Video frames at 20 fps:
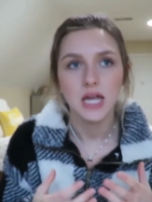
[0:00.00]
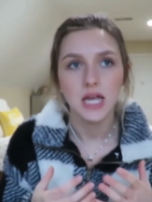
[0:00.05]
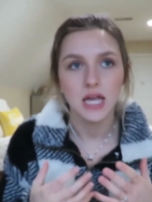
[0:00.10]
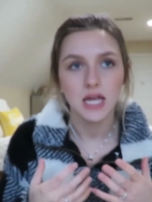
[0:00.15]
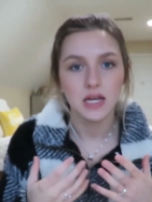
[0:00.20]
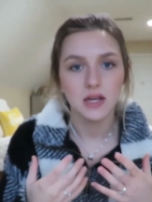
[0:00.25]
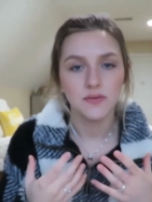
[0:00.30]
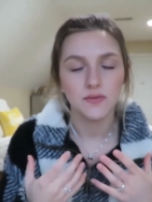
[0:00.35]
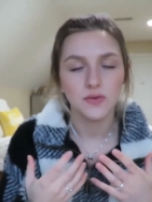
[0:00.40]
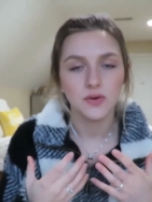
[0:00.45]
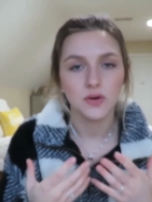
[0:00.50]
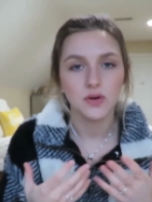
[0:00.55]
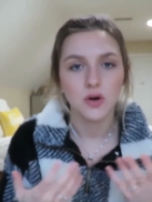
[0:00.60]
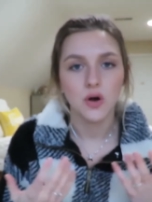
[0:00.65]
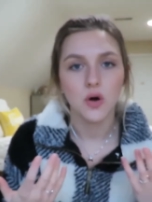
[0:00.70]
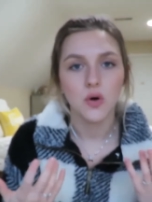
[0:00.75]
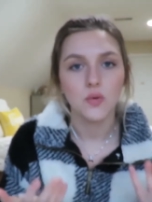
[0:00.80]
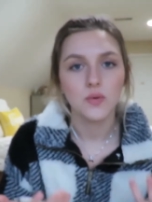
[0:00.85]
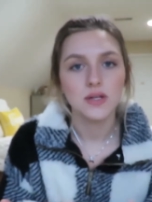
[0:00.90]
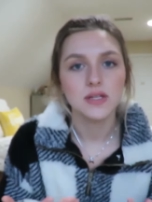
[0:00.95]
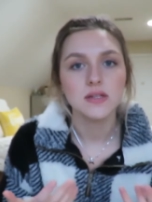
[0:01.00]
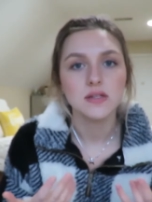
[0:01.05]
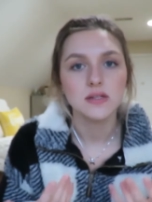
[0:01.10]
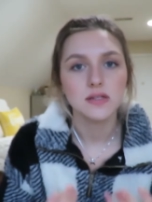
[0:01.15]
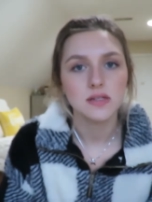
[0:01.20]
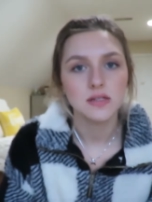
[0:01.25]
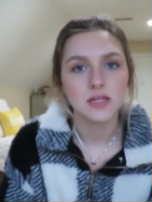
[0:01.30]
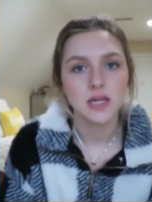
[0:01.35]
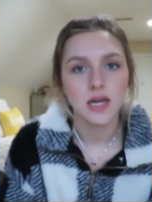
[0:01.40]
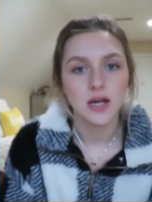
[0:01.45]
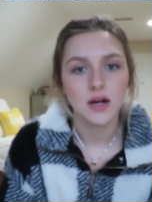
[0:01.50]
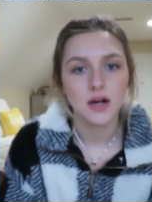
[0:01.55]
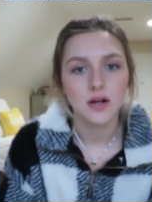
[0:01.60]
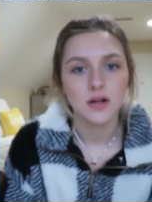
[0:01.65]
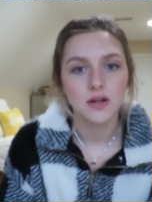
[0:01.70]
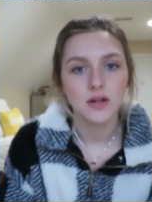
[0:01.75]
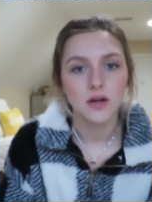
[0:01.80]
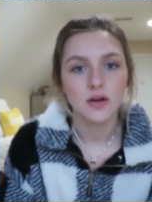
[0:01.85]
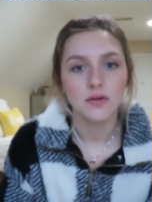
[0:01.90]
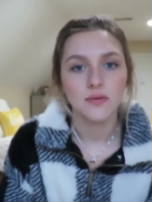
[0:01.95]
And if you're always
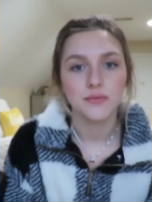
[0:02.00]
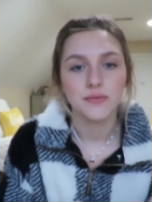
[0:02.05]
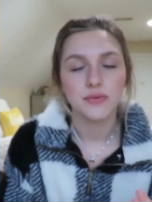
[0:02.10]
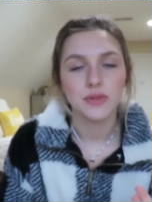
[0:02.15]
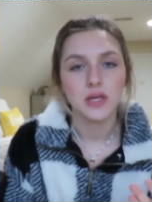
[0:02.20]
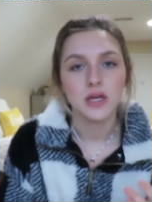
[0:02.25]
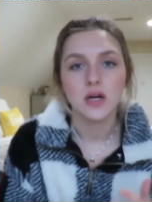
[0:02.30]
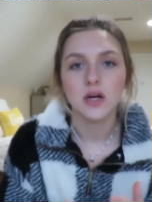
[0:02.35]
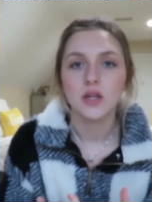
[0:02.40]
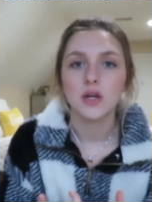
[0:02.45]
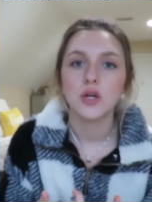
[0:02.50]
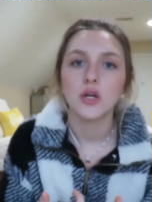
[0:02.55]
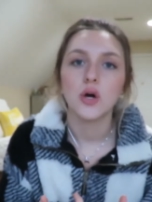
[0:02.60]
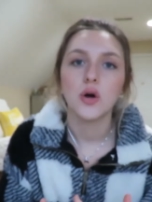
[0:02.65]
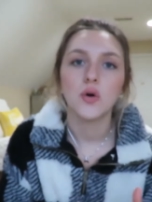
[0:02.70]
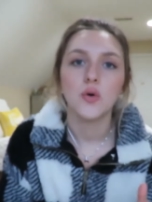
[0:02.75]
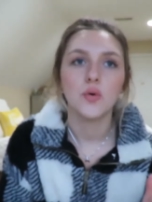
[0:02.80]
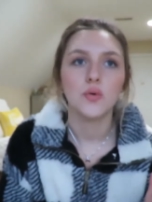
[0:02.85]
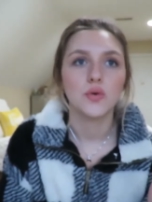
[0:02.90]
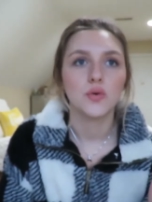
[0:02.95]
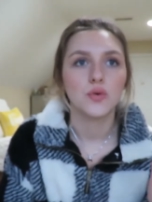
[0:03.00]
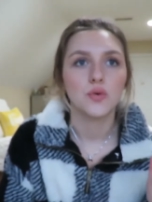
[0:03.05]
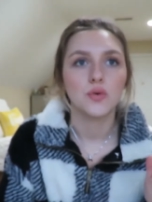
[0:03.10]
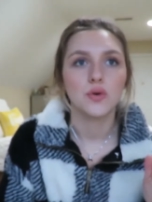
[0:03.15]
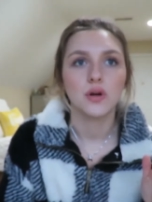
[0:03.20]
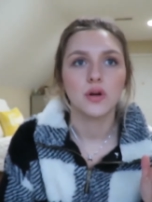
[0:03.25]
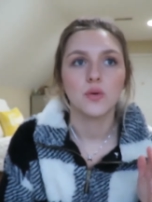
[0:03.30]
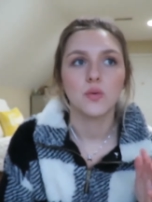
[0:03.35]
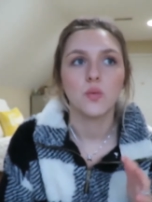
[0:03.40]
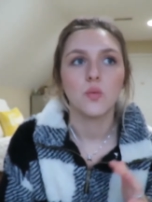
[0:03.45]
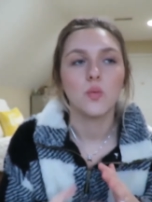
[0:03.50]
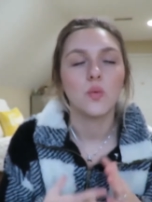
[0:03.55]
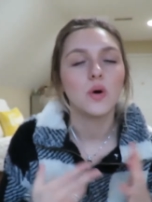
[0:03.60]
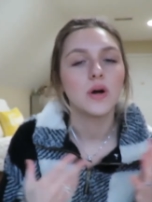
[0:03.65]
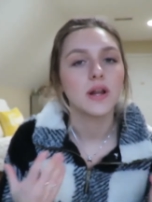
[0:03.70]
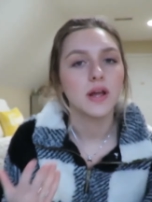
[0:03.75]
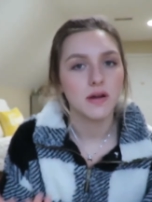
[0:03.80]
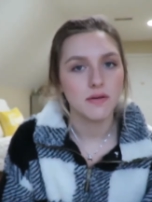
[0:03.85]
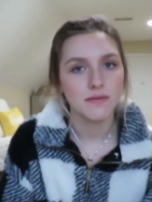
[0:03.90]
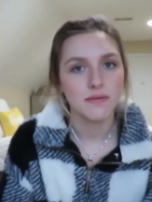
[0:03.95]
scared of the unknown or
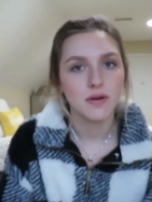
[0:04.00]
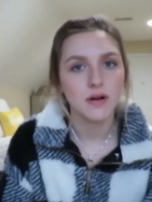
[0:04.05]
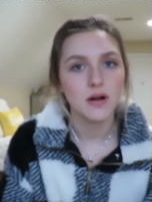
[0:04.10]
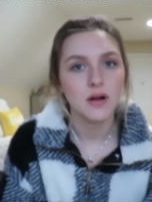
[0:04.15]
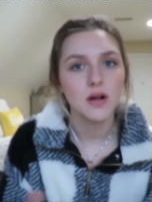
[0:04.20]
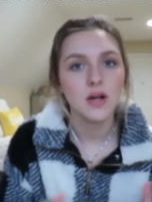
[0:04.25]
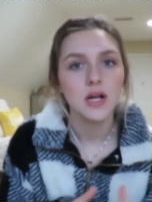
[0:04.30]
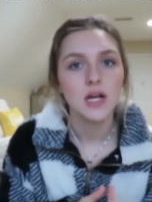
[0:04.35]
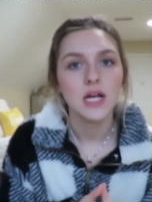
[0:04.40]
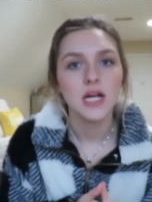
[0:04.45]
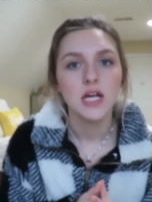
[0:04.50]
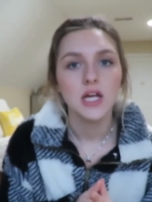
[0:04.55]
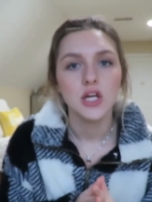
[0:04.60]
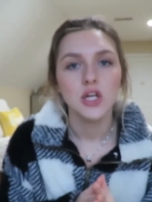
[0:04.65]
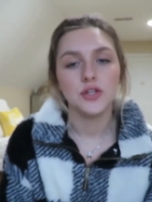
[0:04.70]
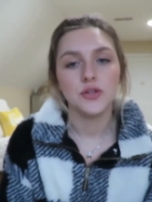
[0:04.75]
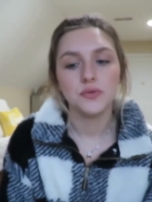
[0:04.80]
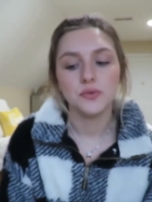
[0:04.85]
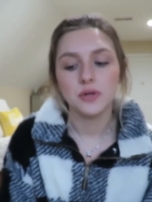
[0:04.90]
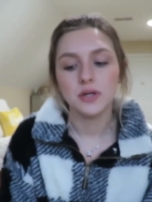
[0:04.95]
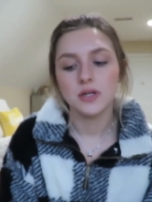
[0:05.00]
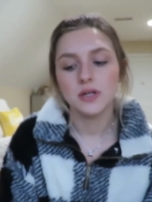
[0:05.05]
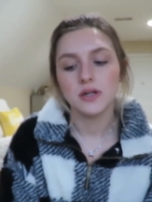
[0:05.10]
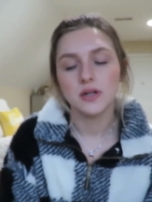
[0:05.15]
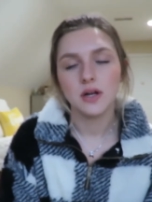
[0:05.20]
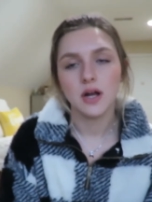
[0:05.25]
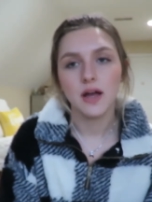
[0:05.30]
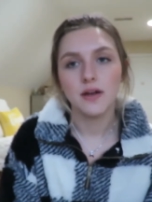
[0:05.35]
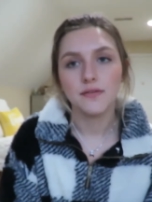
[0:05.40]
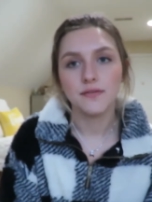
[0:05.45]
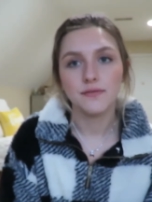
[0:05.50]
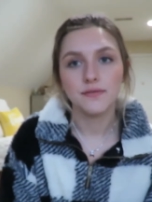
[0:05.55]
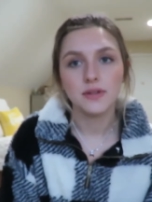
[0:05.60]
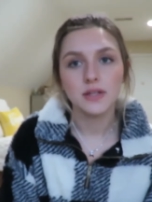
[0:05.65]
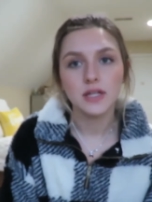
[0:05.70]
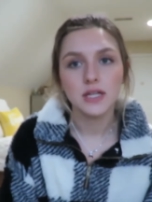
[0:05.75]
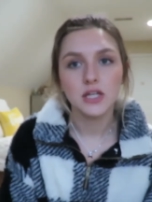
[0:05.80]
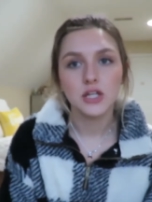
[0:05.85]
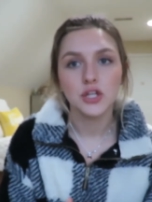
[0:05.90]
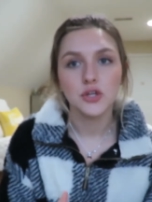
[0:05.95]
whatever, you are I
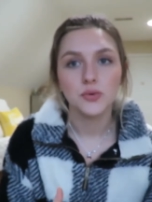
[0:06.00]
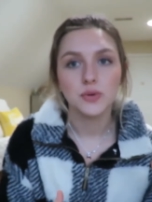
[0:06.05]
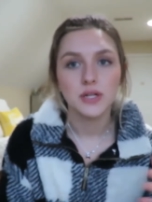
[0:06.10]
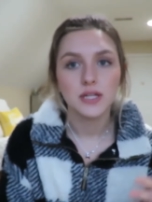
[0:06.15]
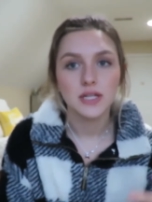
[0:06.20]
feel like you are